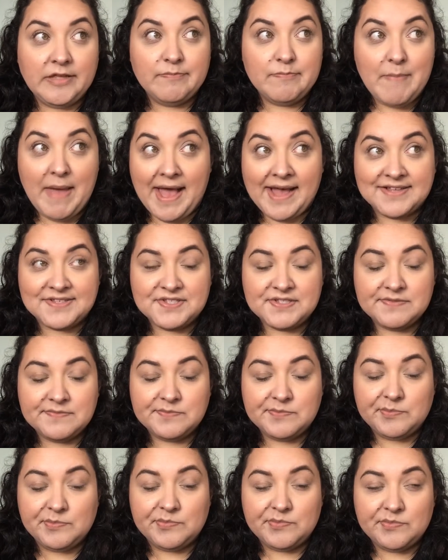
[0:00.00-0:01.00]
mass
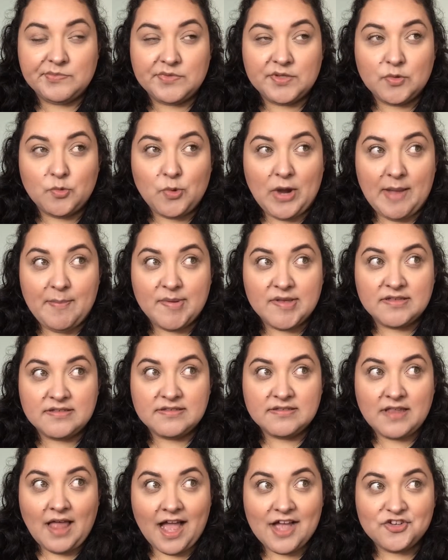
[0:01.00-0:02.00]
rapists
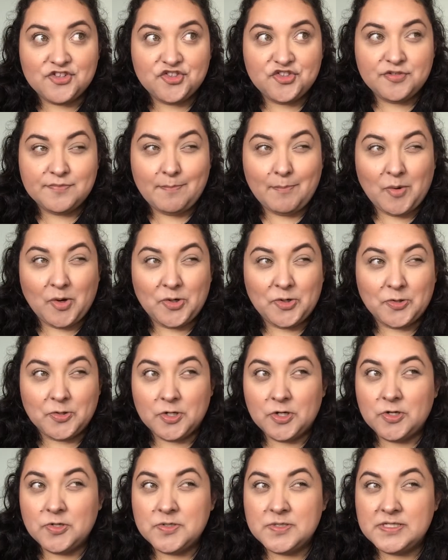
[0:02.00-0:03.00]
slash
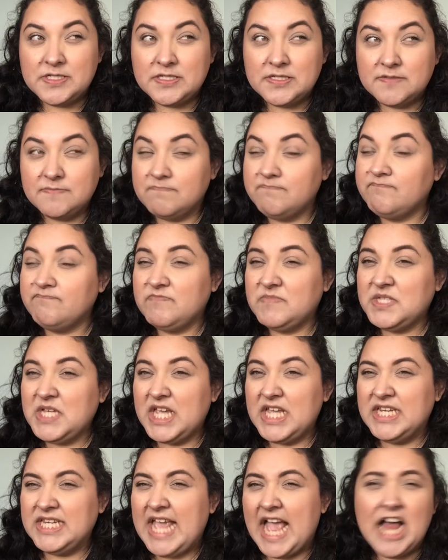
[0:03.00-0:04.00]
murderers
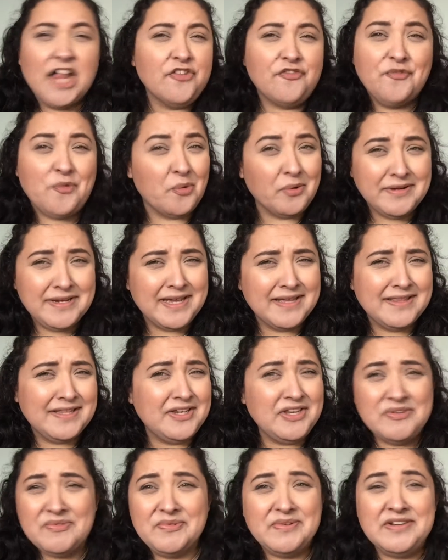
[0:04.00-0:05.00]
in California, then
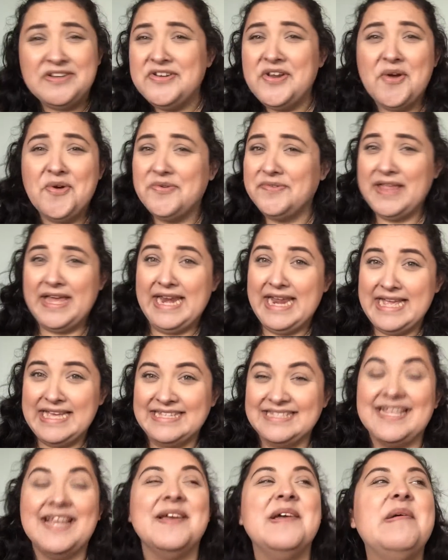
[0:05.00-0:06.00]
you wouldn't know who that is.